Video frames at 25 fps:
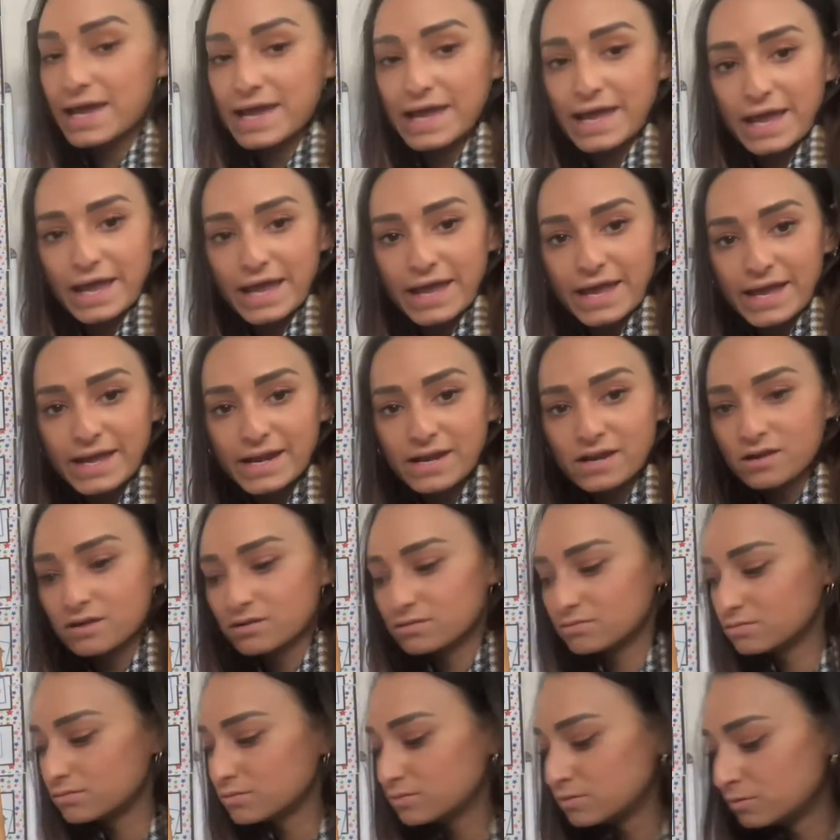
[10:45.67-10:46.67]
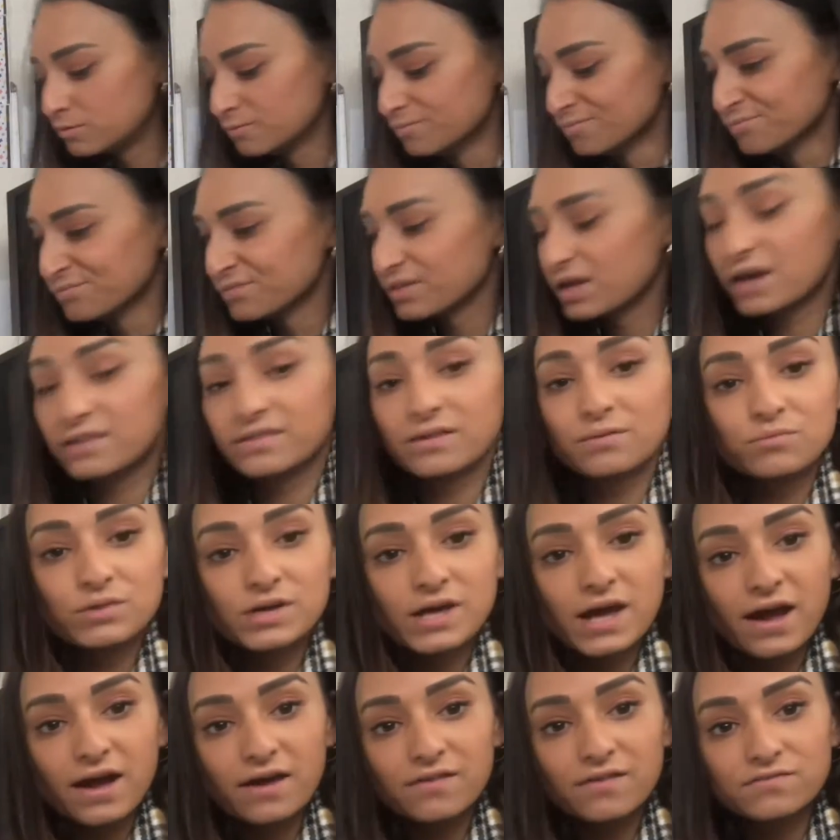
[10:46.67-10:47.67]
in, and then we
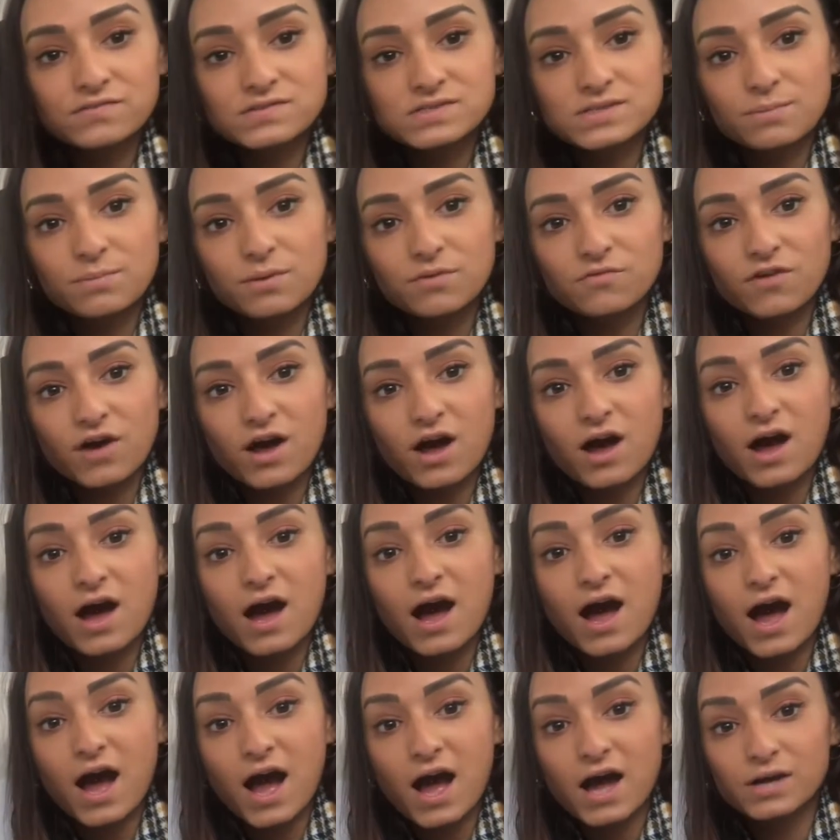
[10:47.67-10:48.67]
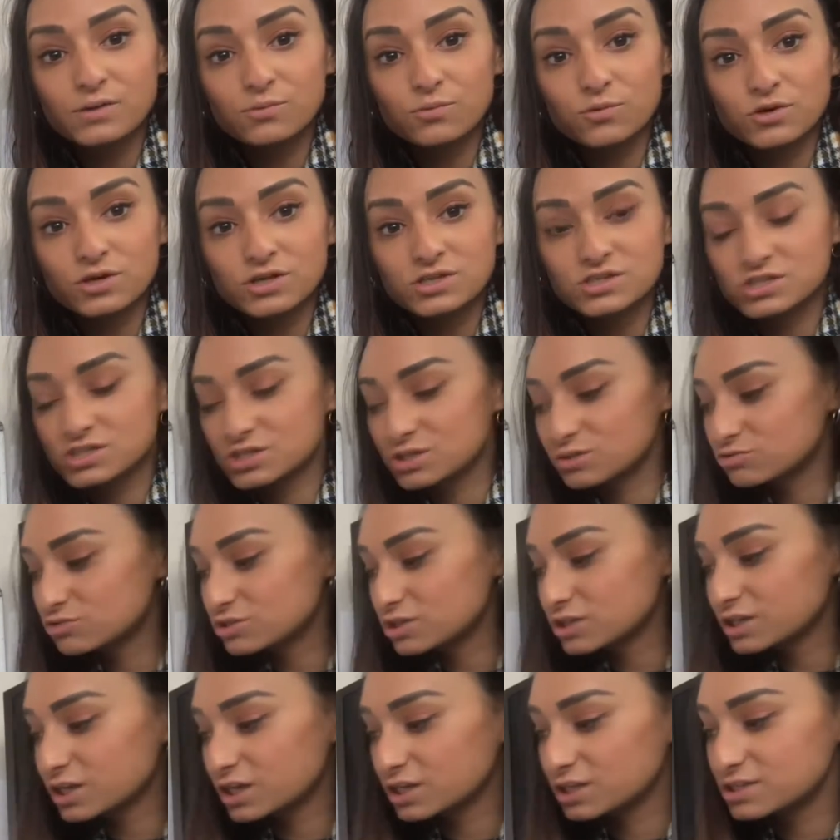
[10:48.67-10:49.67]
have some of our I words,
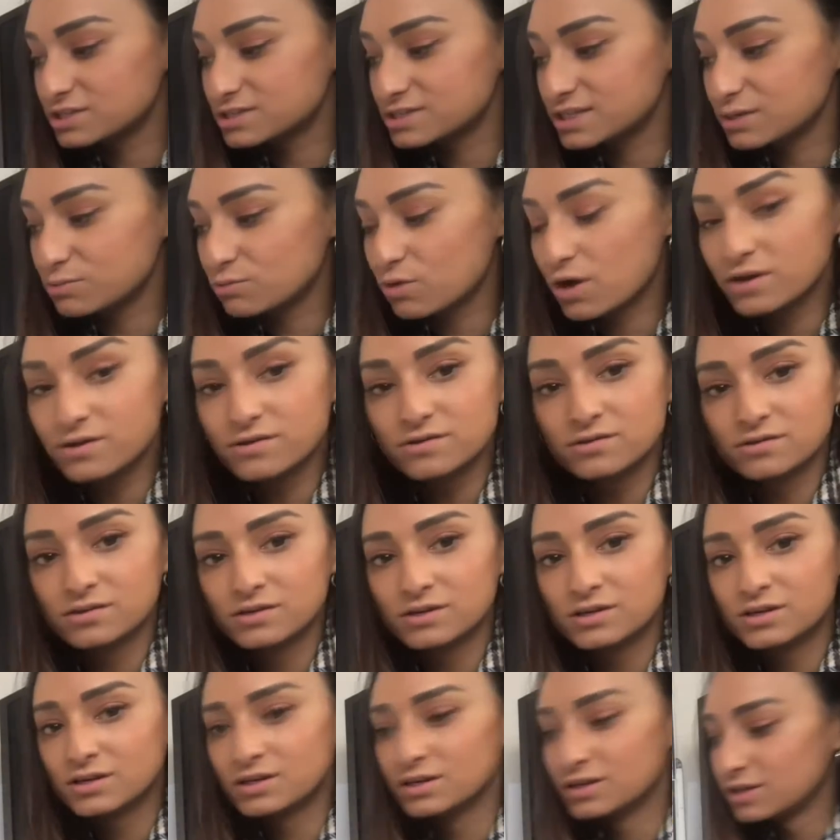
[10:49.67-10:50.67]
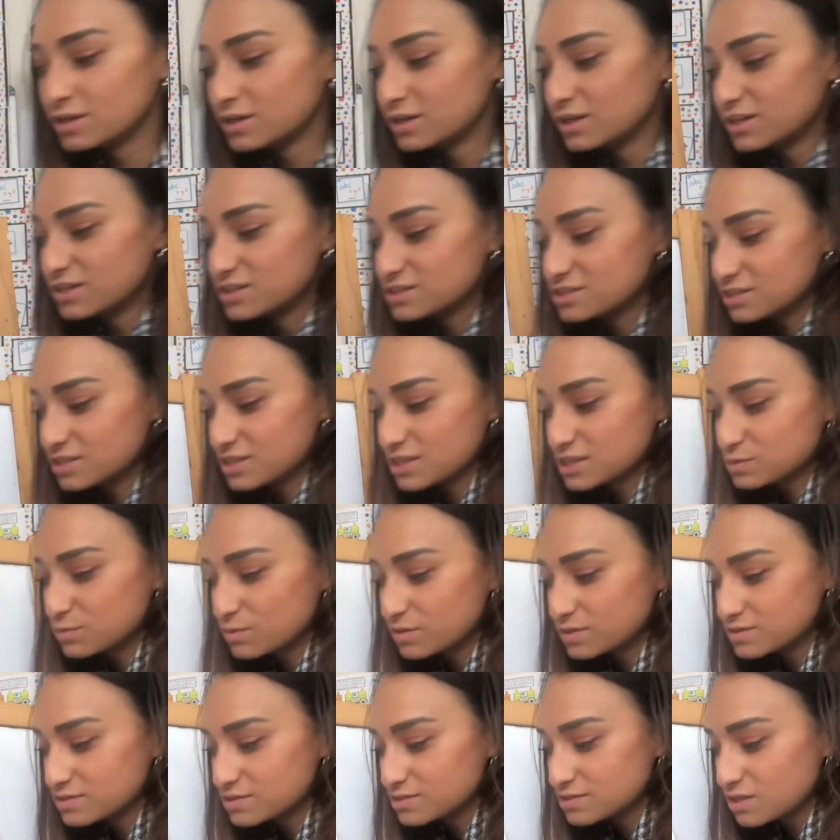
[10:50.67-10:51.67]
children. Can you see one? So this
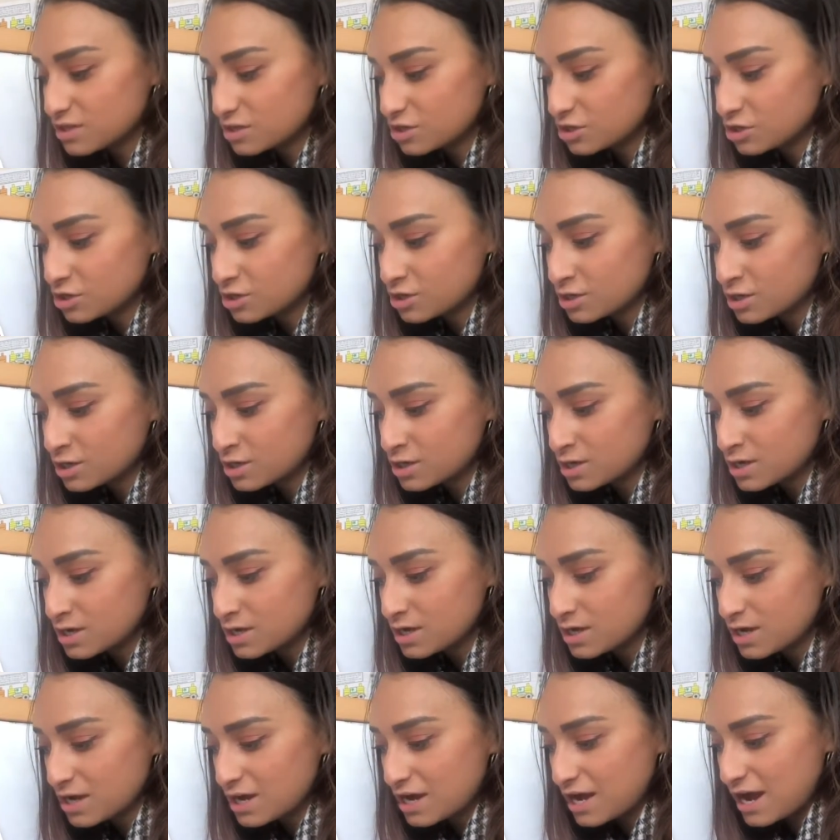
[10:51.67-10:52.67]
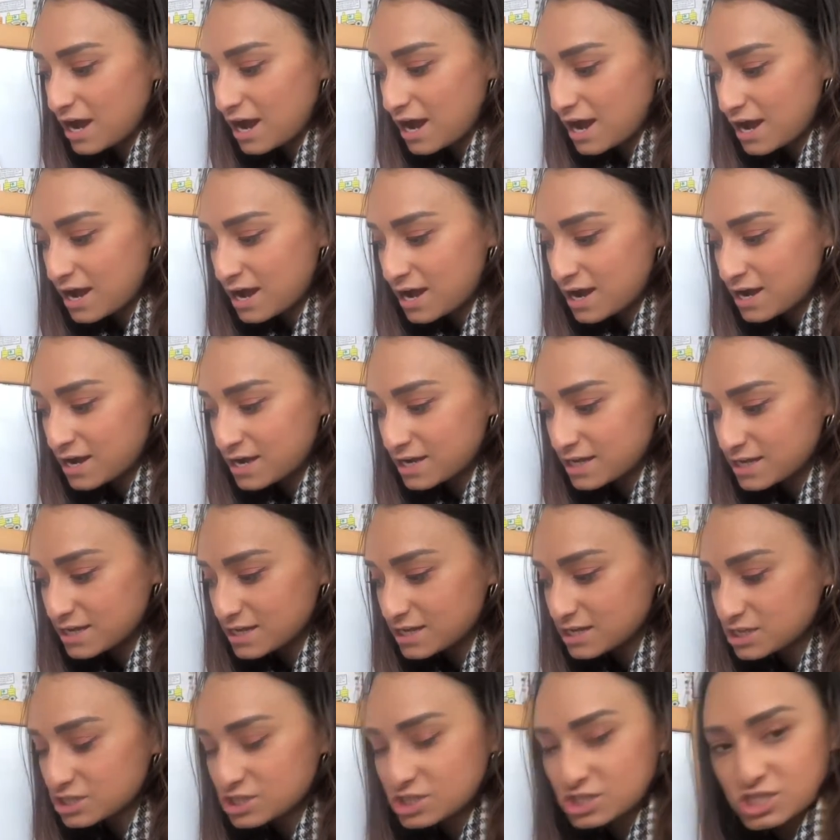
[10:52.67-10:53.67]
one's n, I,
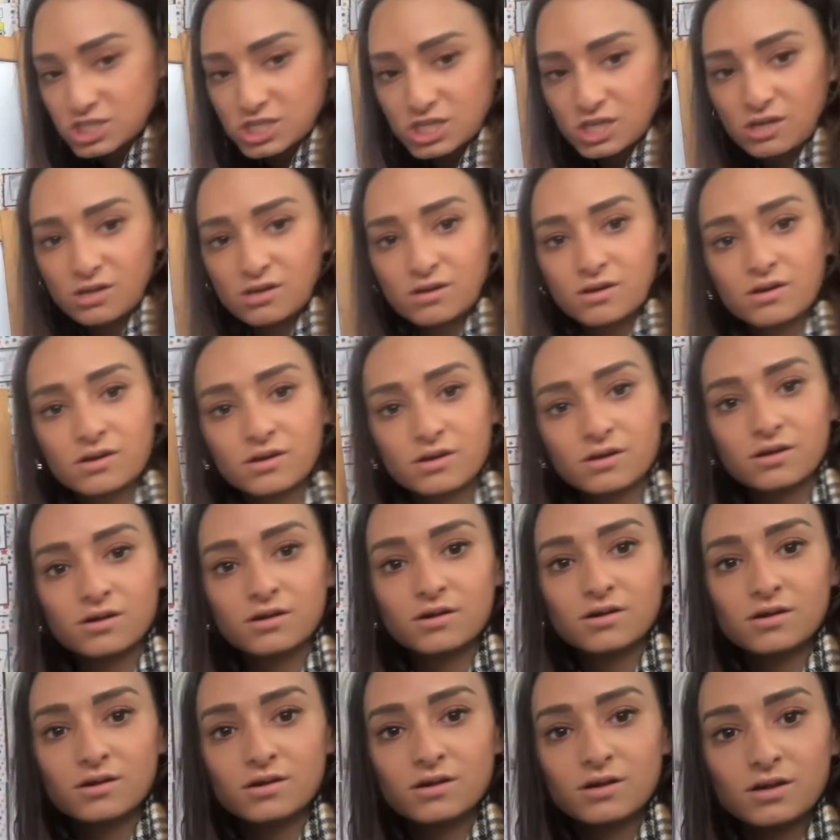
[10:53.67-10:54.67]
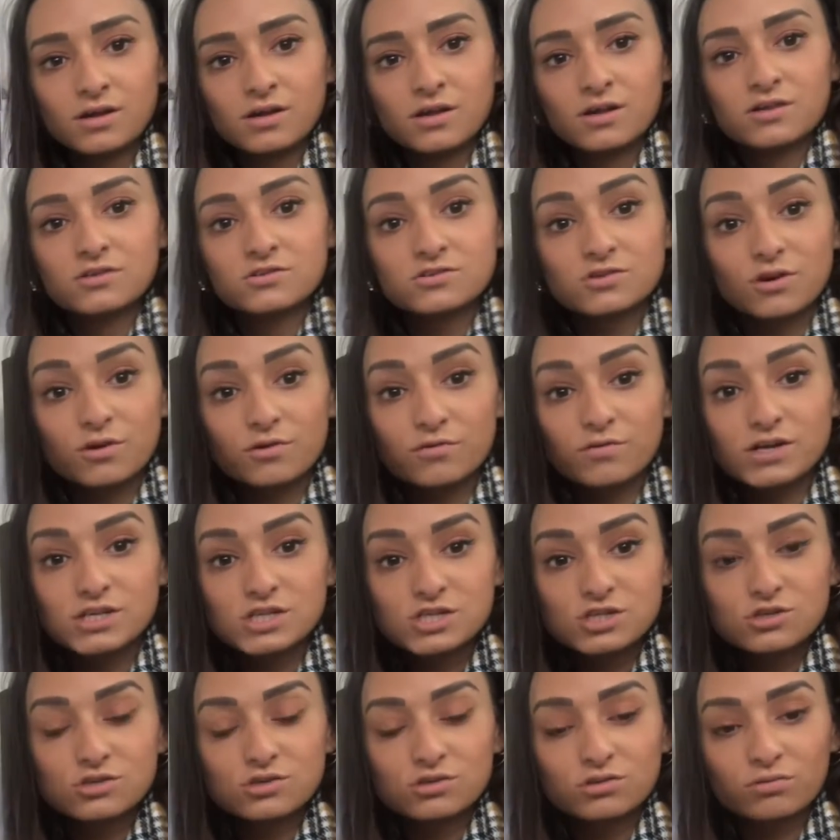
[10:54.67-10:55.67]
t. So we're ready
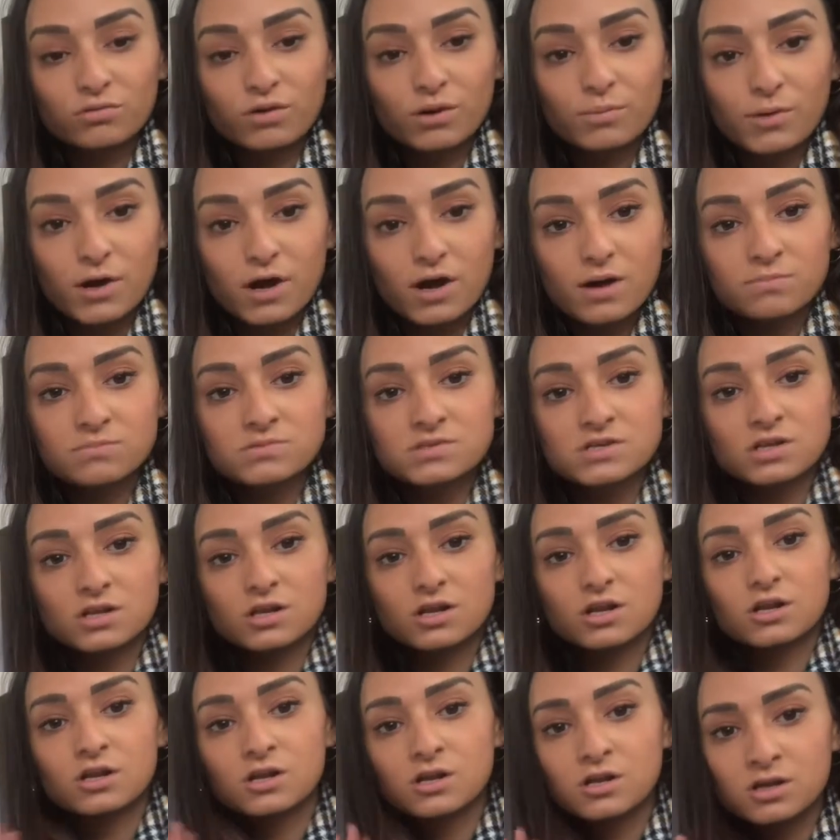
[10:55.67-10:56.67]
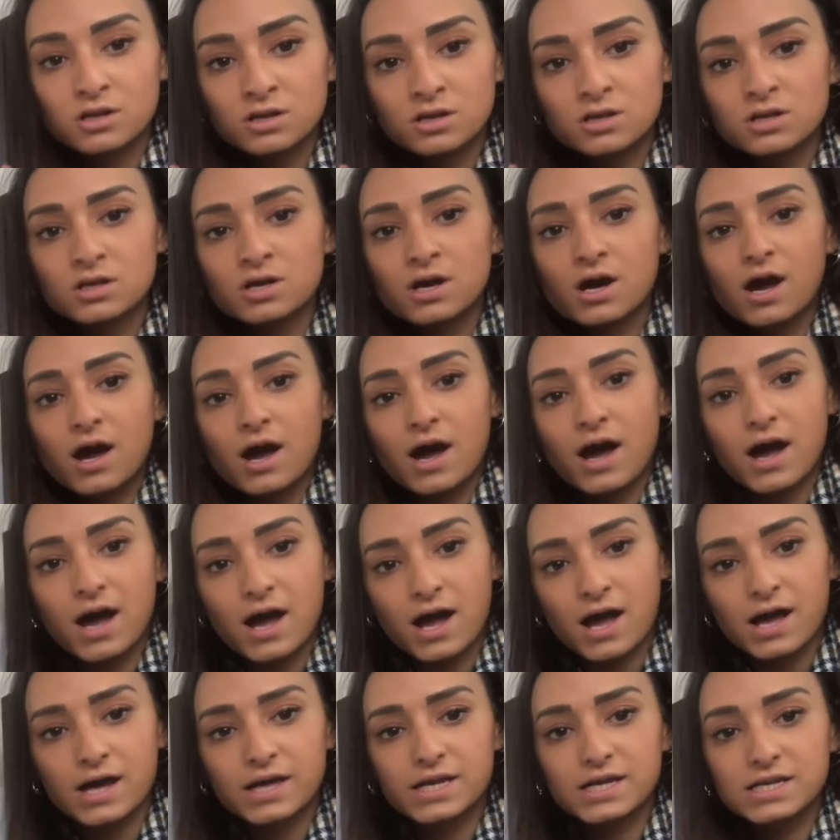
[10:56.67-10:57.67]
to use the robot arms? N,
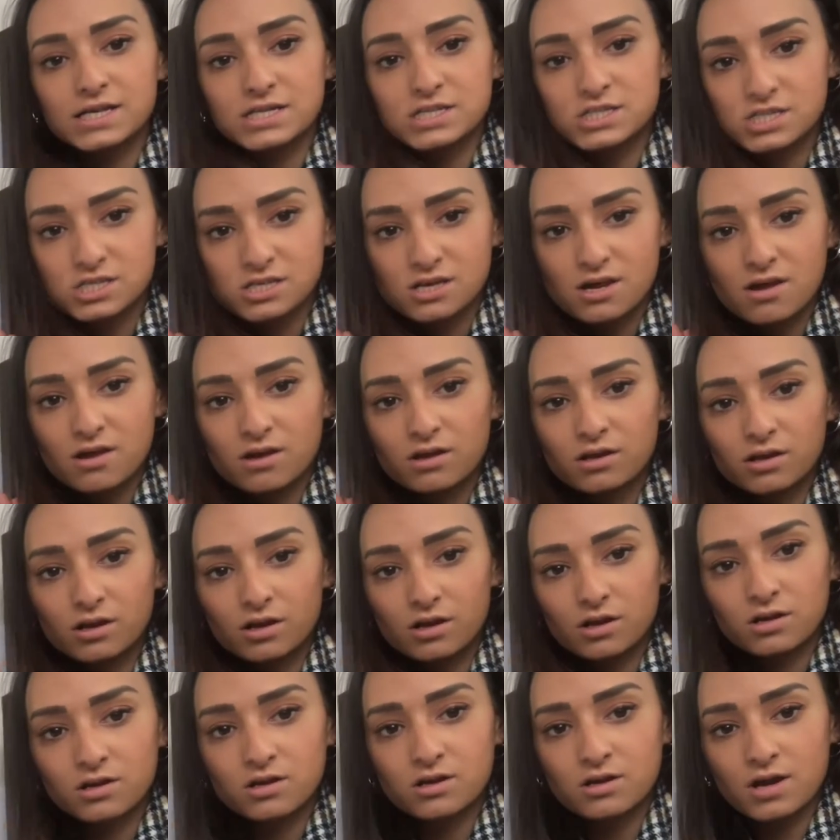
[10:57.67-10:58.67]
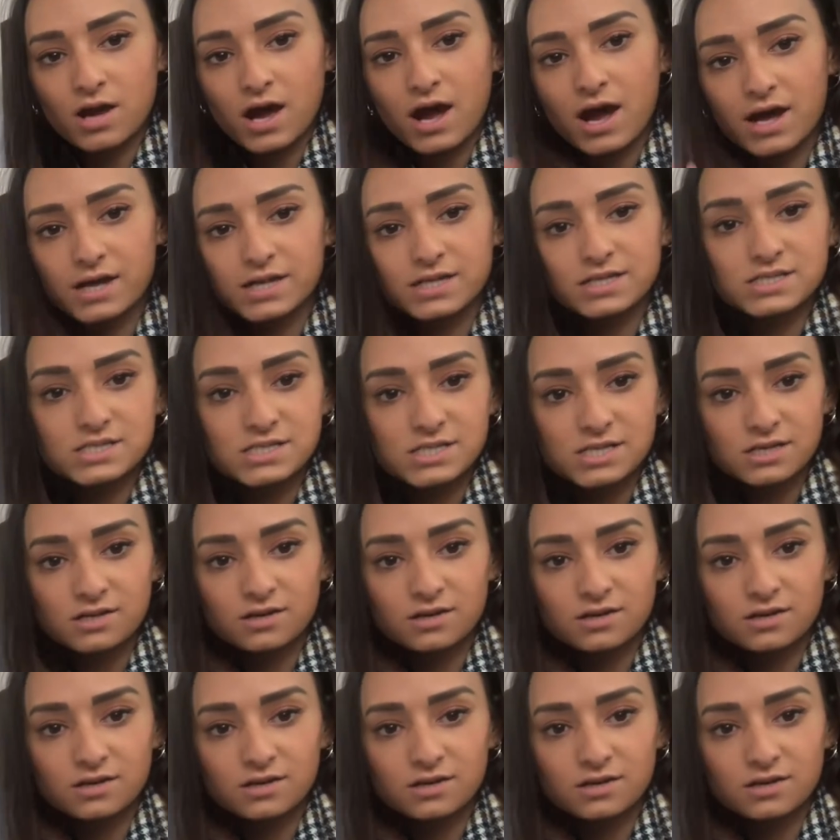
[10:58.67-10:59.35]
I, t, night.